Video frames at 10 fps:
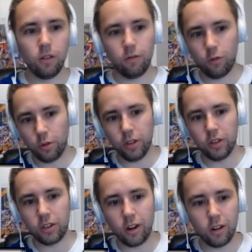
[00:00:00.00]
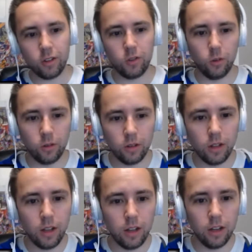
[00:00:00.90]
for this console,
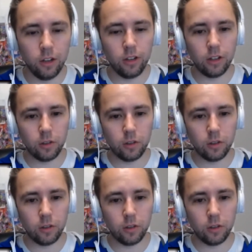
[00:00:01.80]
and you can get some